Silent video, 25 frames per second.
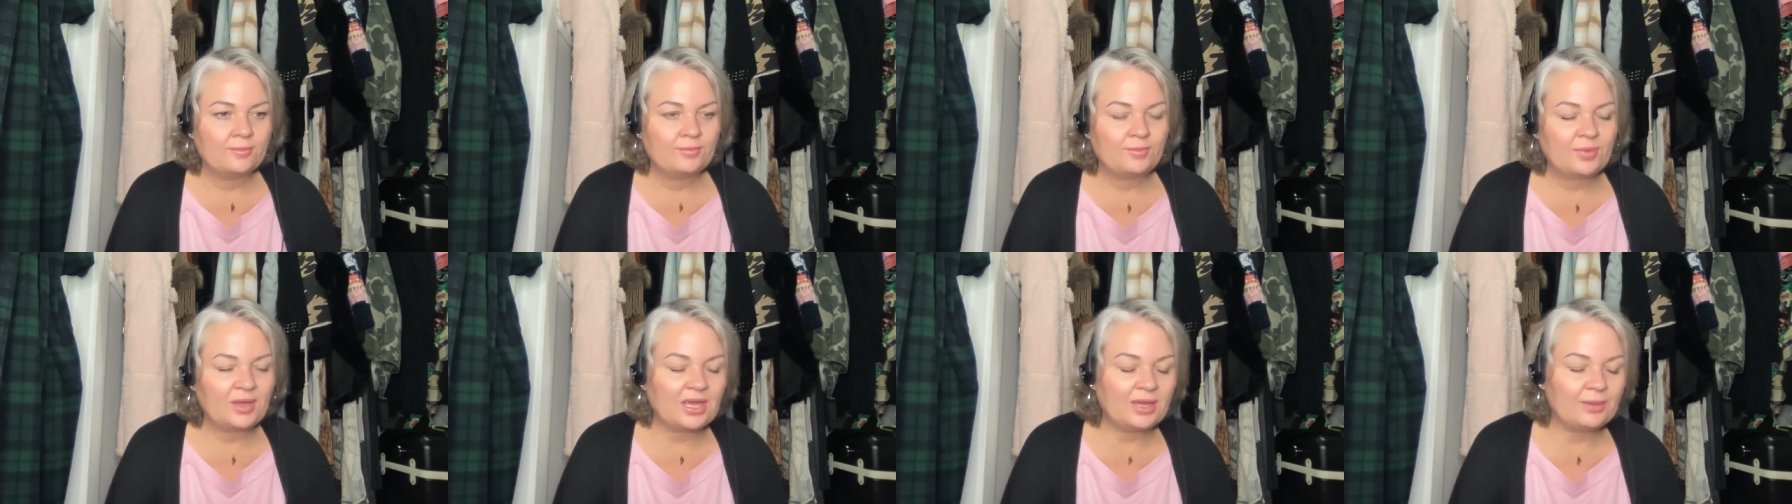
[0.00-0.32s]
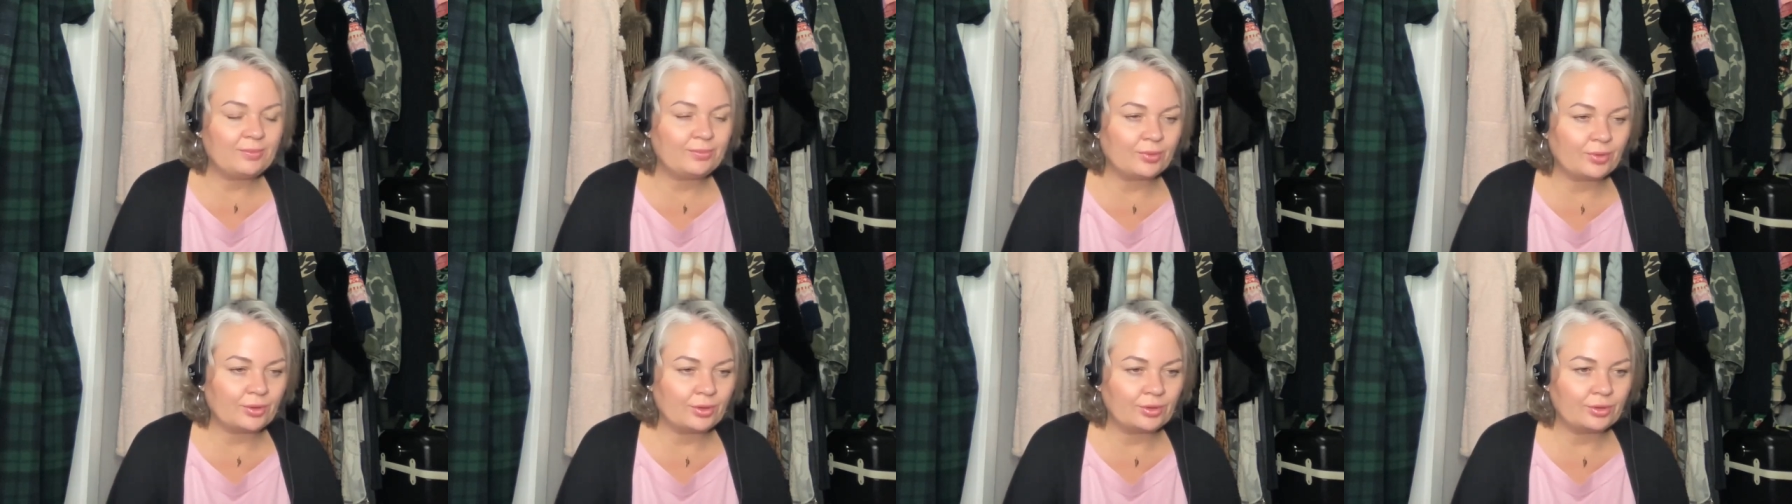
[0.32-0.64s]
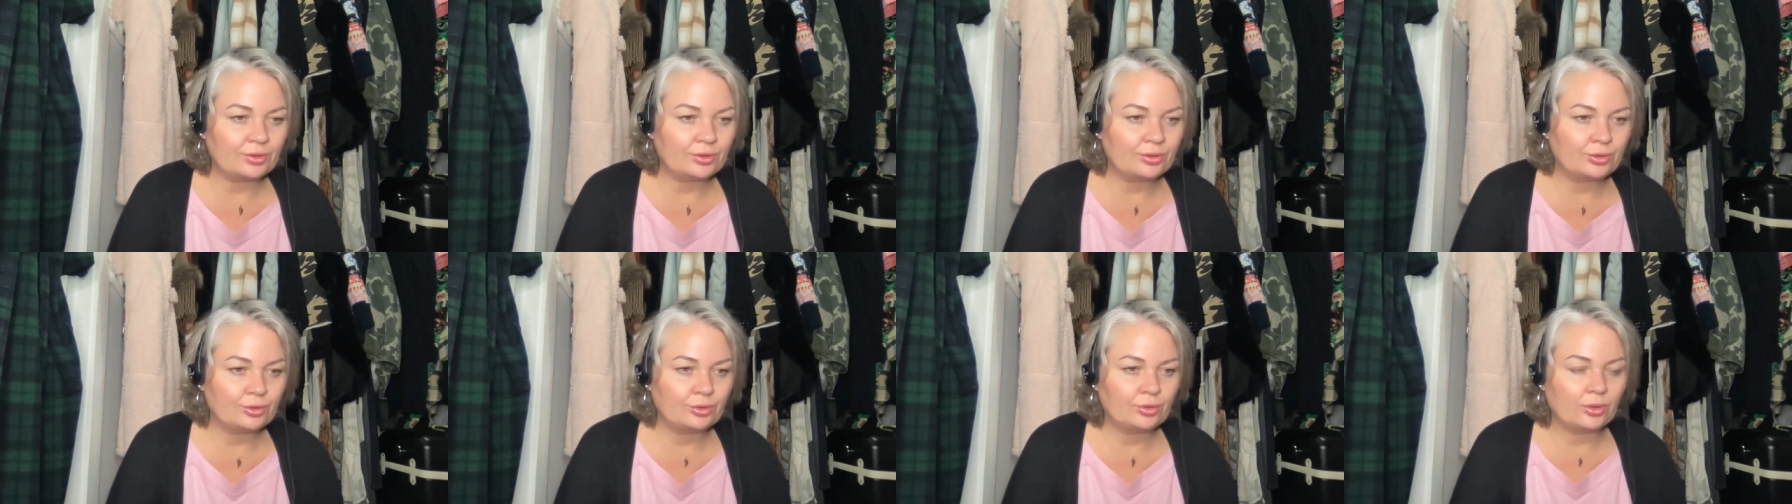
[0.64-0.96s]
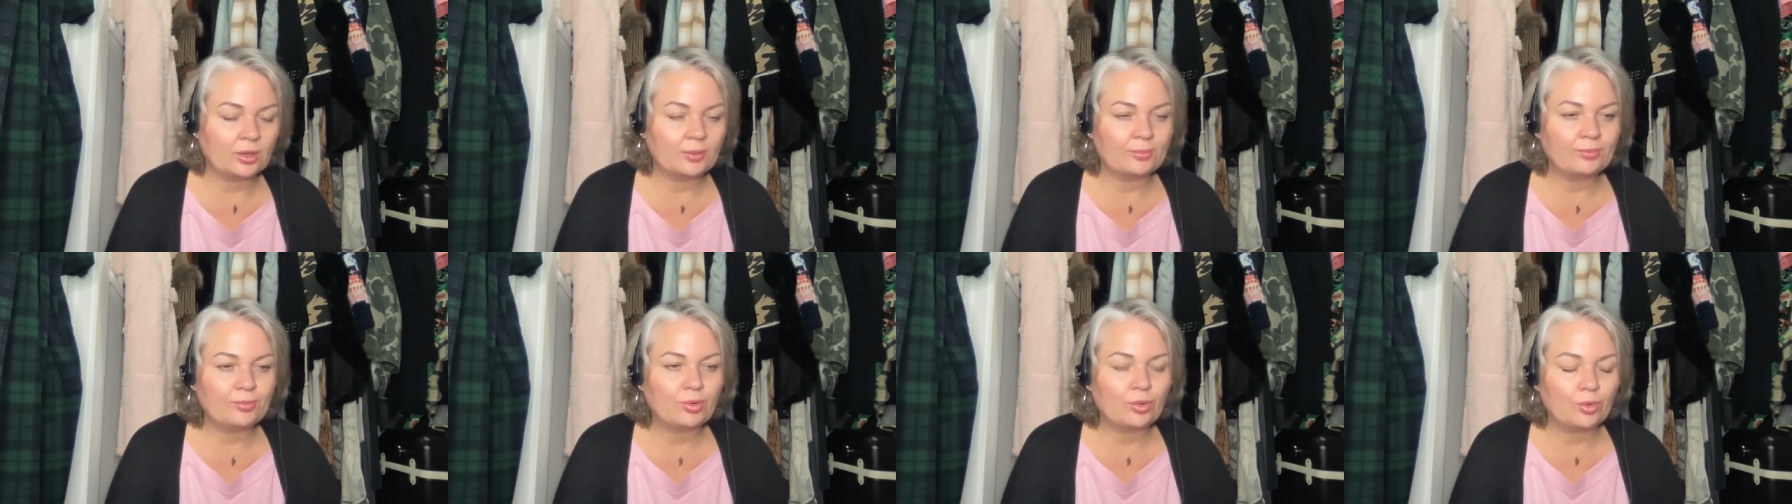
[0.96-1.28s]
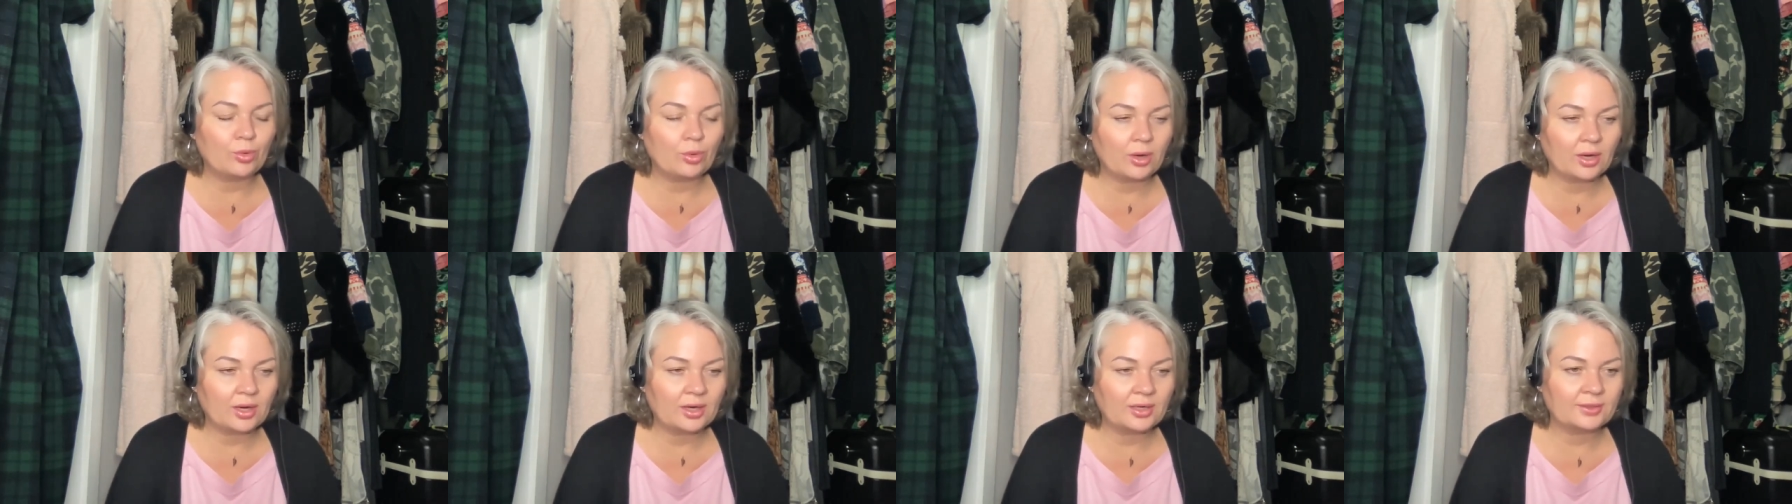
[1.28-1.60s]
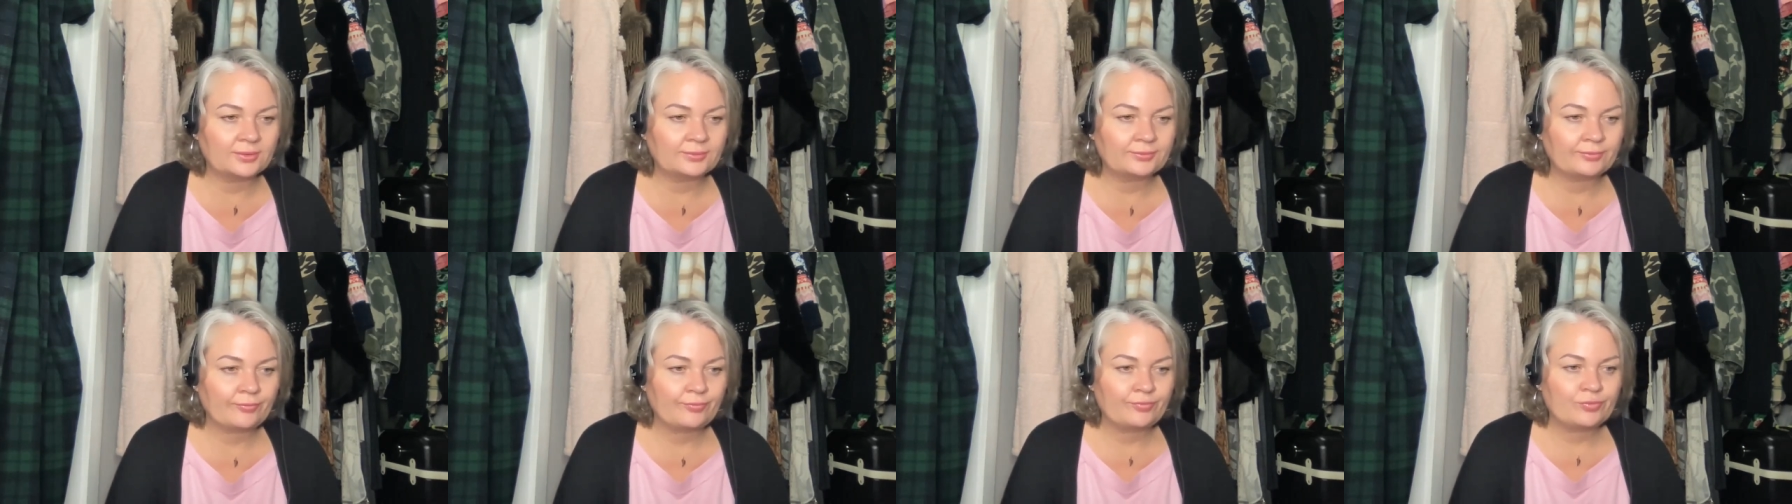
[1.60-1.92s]
people who are
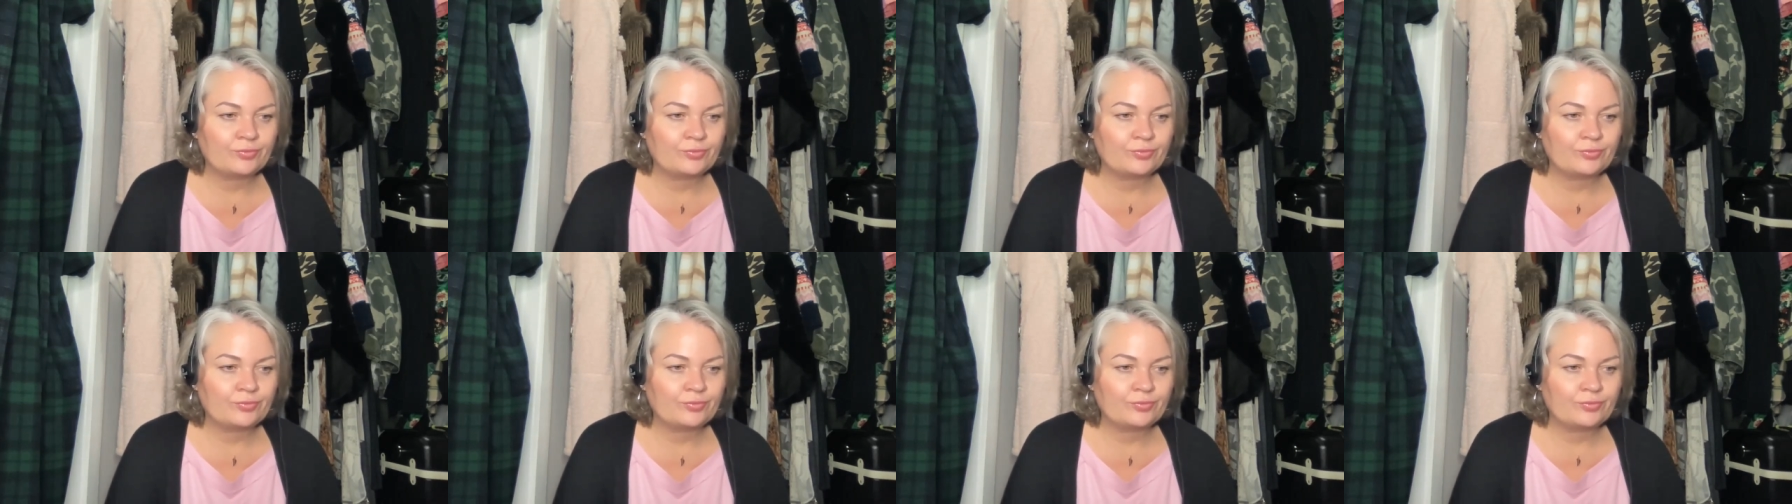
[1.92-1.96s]
poor